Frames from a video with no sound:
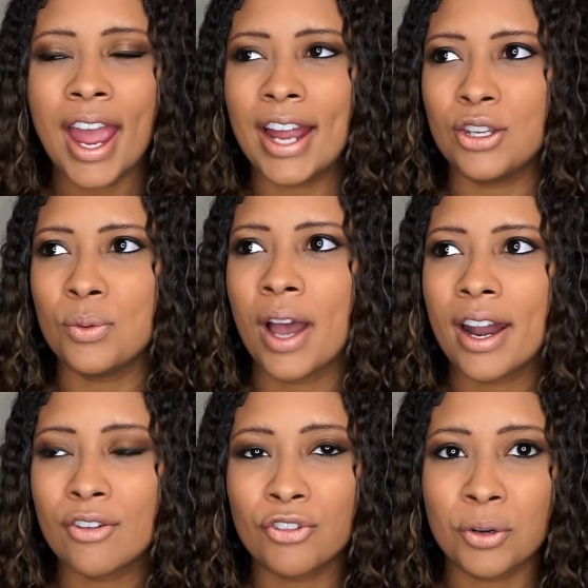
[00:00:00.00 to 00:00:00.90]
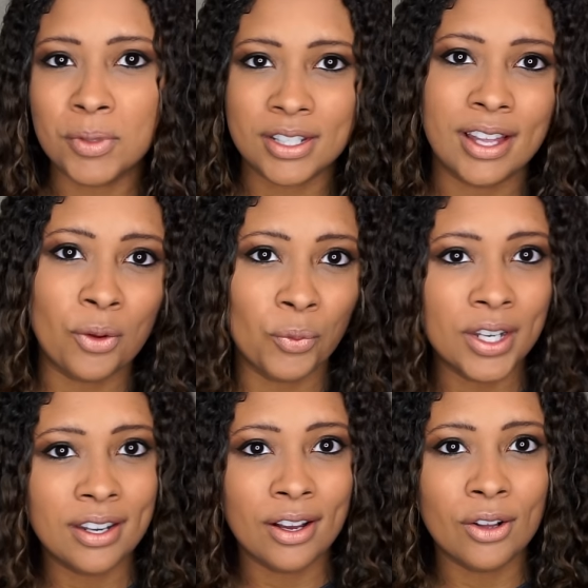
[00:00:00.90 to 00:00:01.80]
and you got it from just a
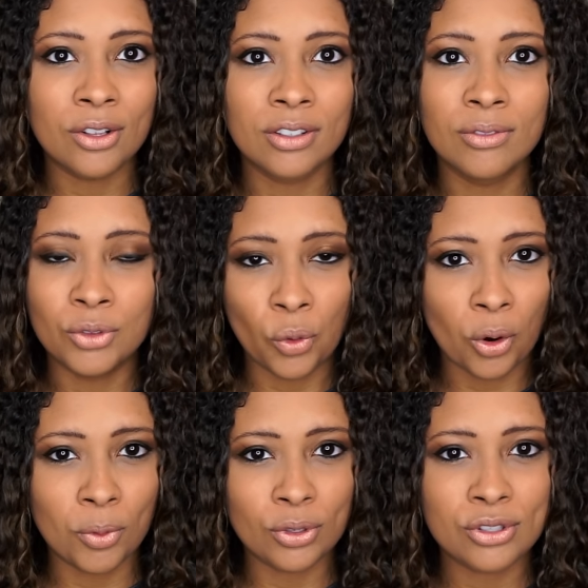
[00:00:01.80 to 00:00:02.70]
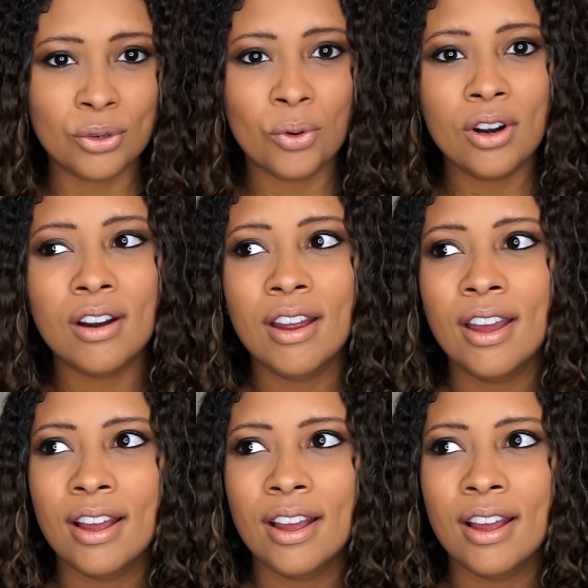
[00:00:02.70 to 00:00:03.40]
retail normal store.